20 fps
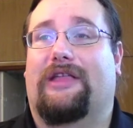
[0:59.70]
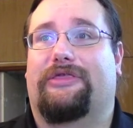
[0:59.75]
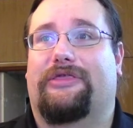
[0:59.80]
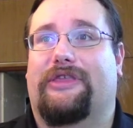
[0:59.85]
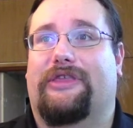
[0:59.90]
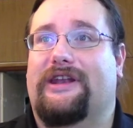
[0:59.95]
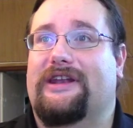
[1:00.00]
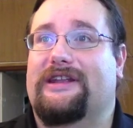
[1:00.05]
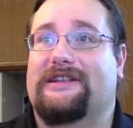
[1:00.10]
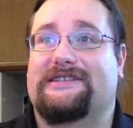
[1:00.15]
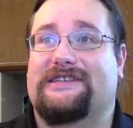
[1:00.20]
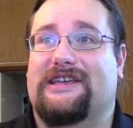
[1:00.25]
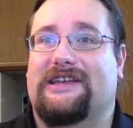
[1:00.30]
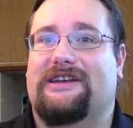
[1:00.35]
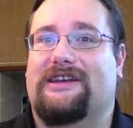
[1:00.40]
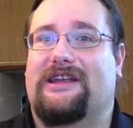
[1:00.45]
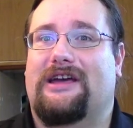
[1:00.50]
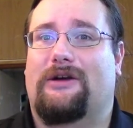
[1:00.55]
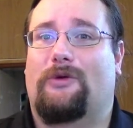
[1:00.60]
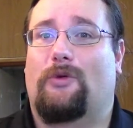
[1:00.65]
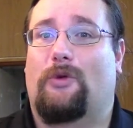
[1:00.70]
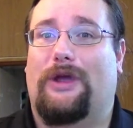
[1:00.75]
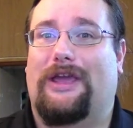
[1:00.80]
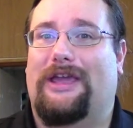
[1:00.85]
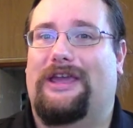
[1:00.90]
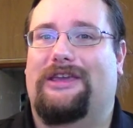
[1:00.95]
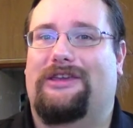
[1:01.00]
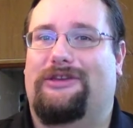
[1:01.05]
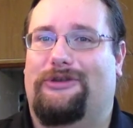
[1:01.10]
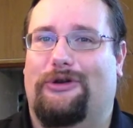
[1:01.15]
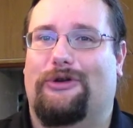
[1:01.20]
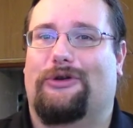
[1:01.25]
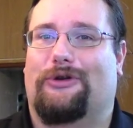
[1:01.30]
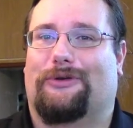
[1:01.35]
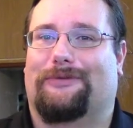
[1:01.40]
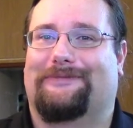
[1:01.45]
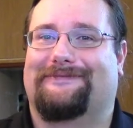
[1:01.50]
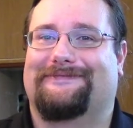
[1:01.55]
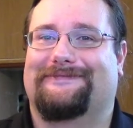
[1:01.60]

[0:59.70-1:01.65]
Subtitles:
The Nintendo Wii U.